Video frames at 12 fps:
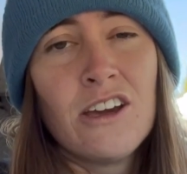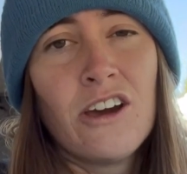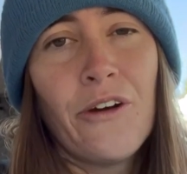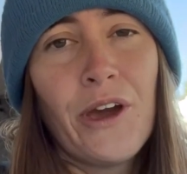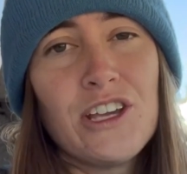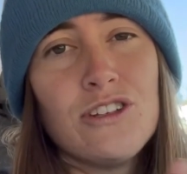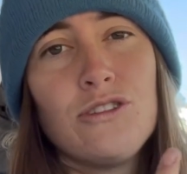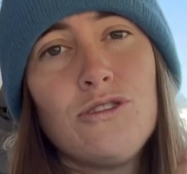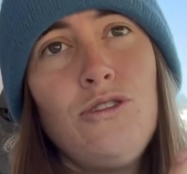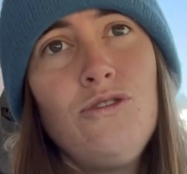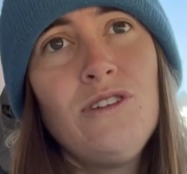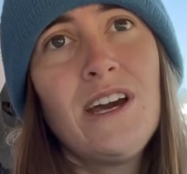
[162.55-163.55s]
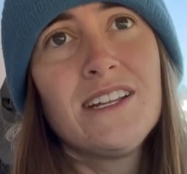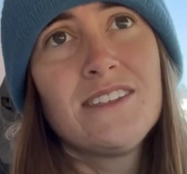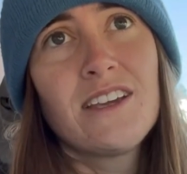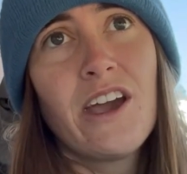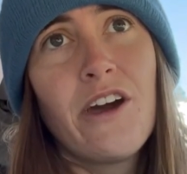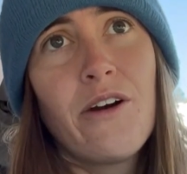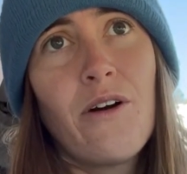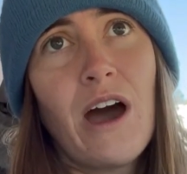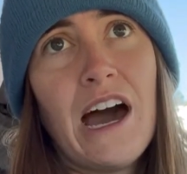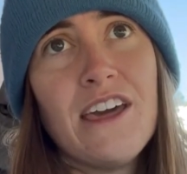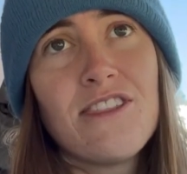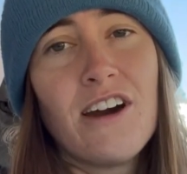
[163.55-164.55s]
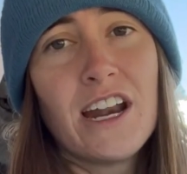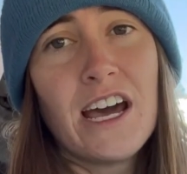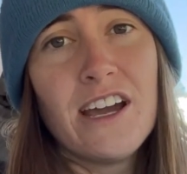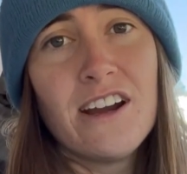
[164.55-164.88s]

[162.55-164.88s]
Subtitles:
okay, 2 nights ago, I thought I